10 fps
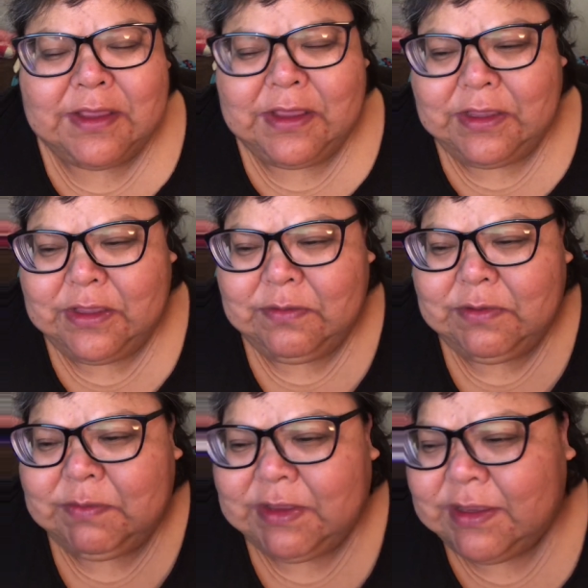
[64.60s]

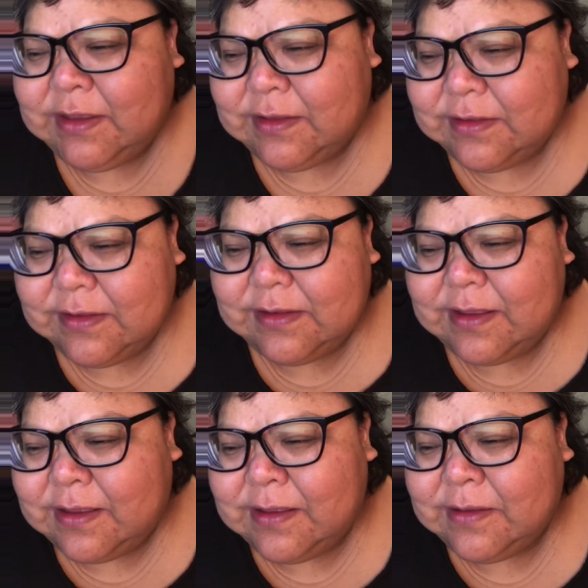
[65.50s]
human beings.
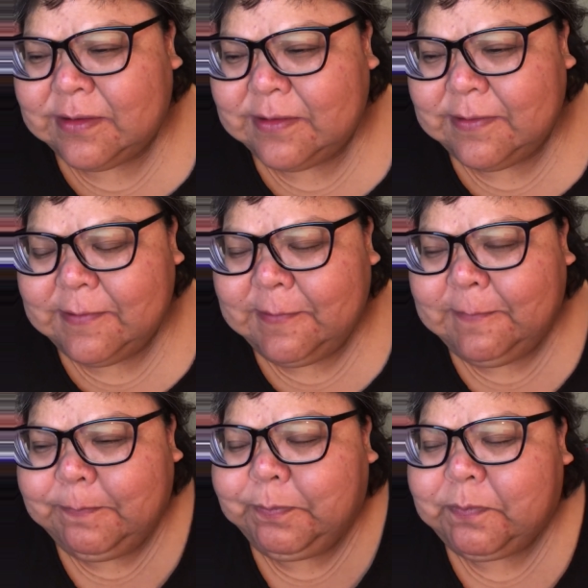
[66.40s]
And
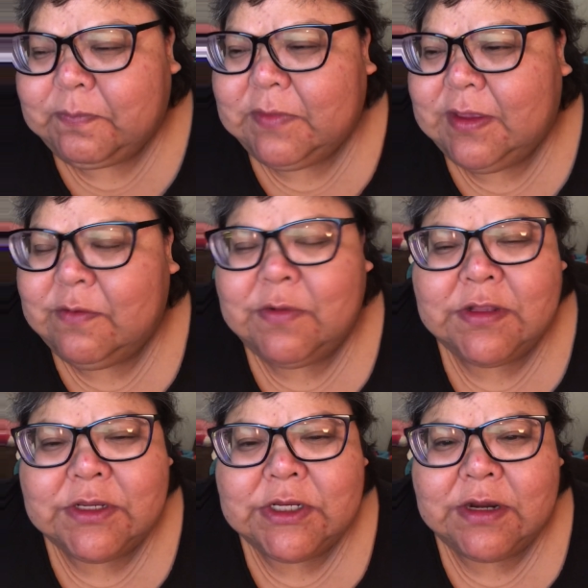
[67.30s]
I want to
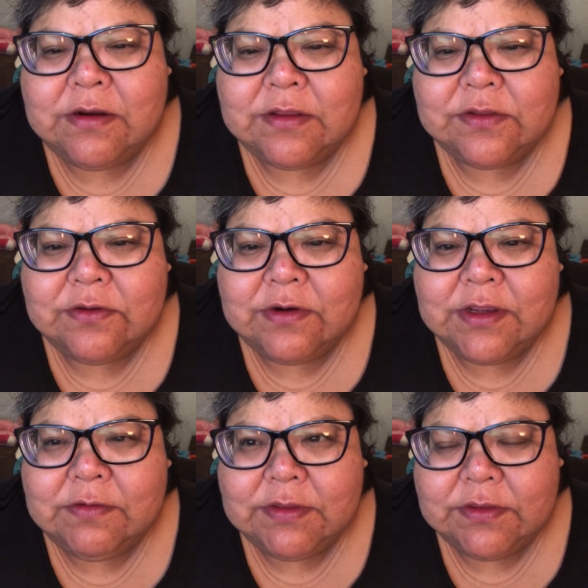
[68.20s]
share a story
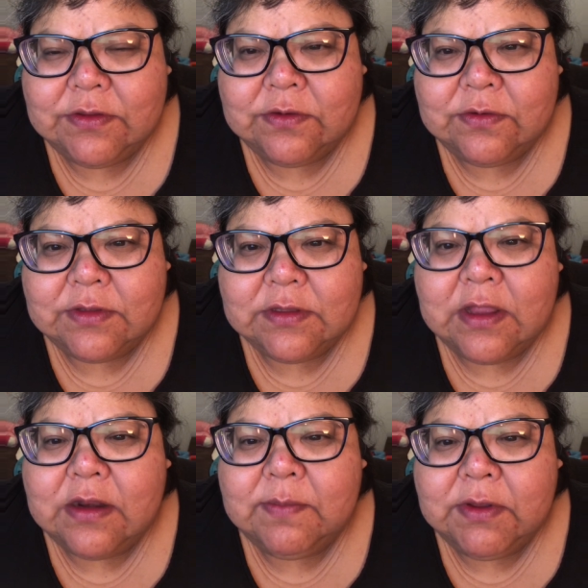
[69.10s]
with you. It's
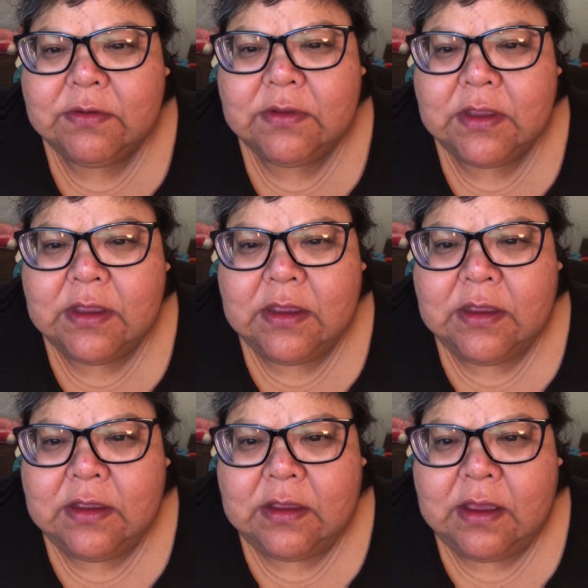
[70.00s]
not about
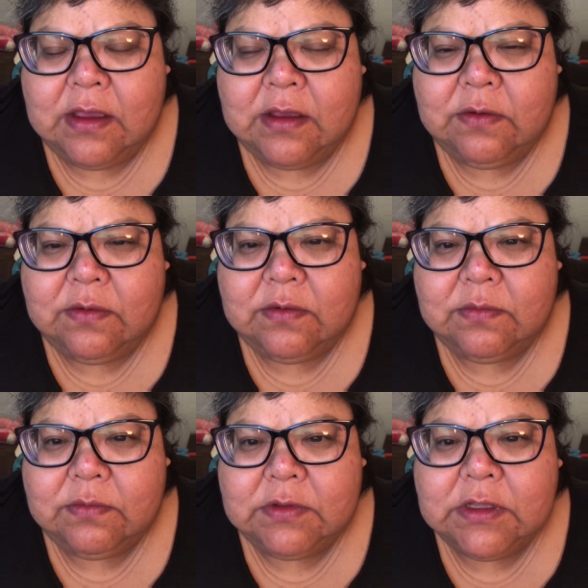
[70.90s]

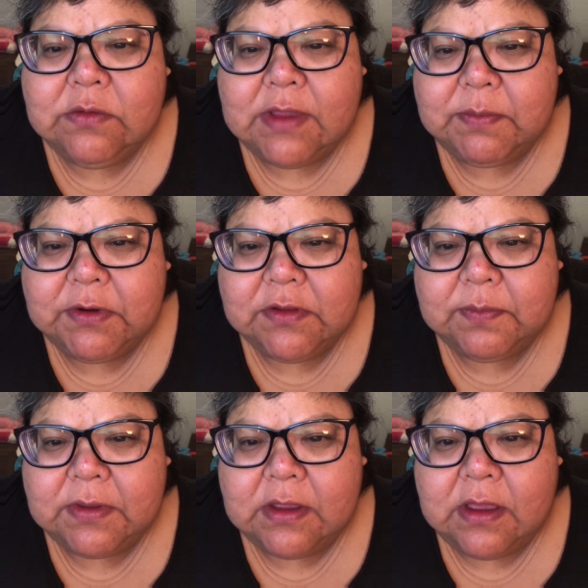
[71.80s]
Lil
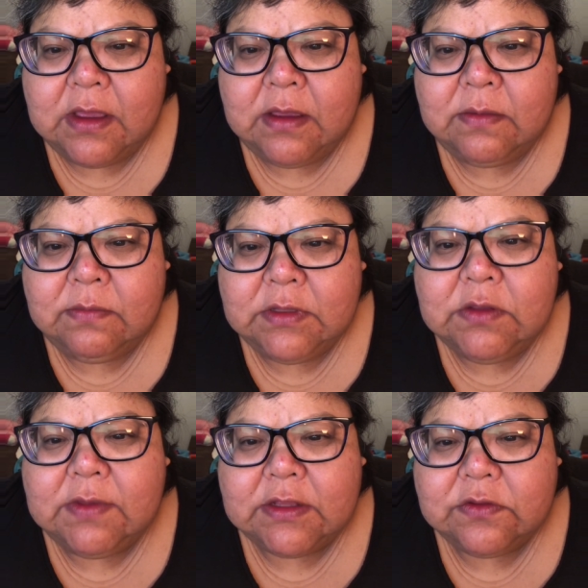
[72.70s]

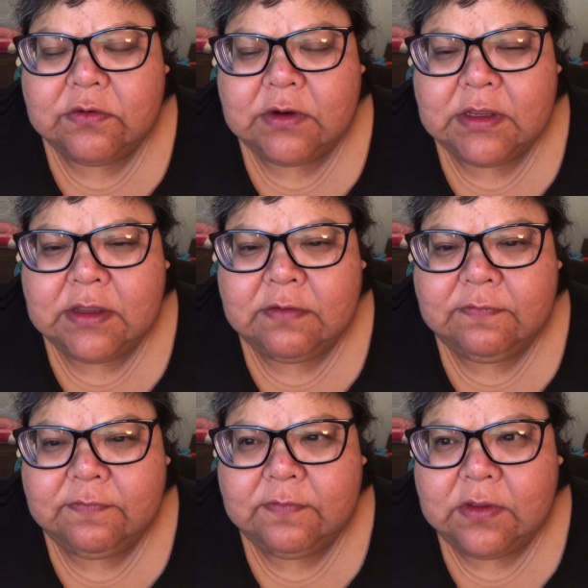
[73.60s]
Wet's story of